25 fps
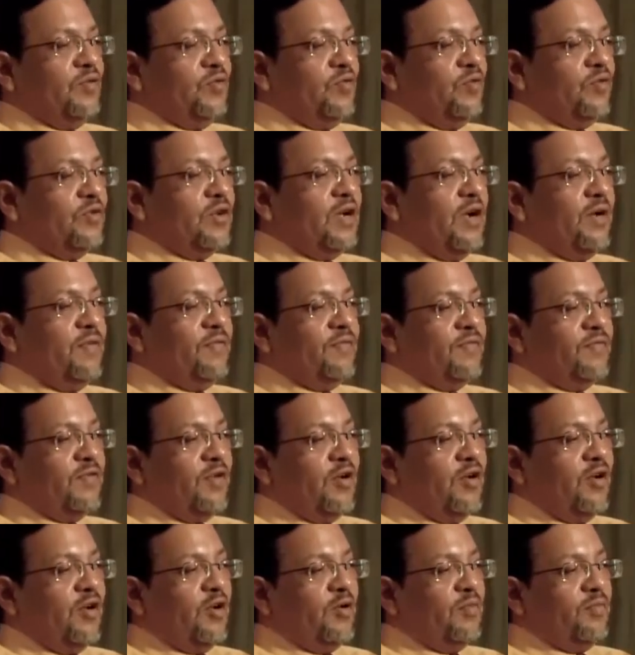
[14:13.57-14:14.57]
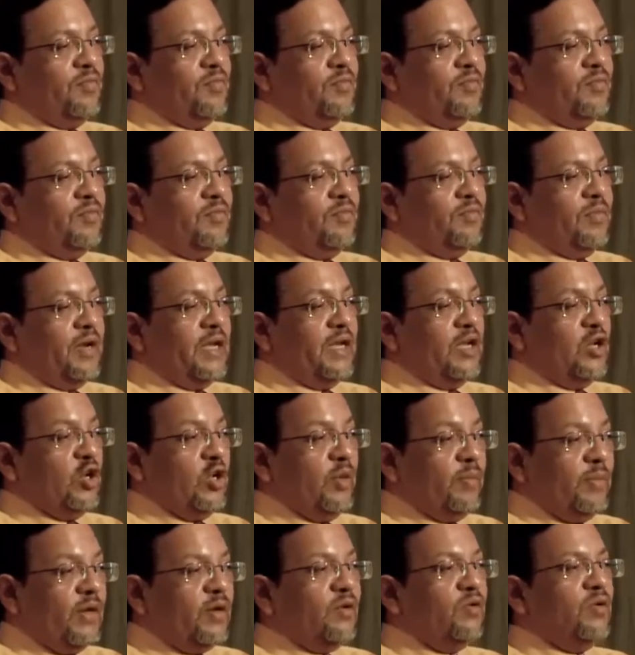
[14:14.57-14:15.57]
to come from my
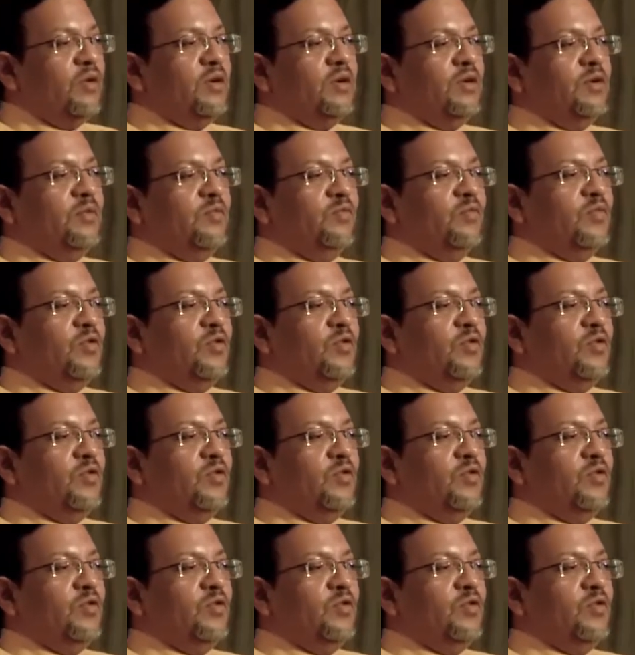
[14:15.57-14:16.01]
neighborhood